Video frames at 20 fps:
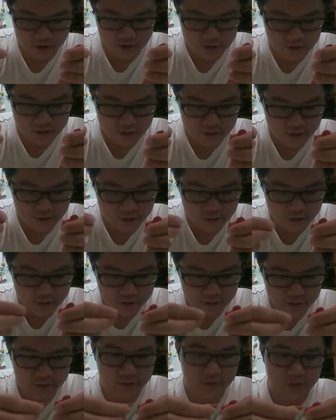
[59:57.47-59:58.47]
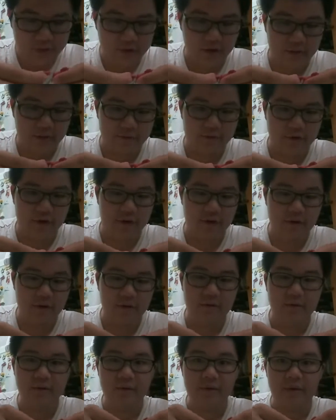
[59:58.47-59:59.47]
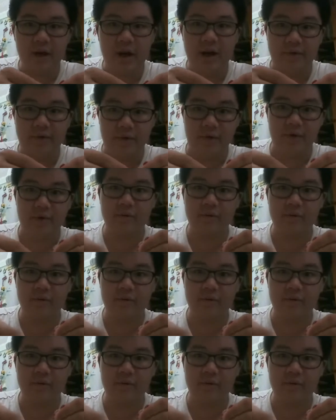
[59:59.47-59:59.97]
your girlfriend. Ever.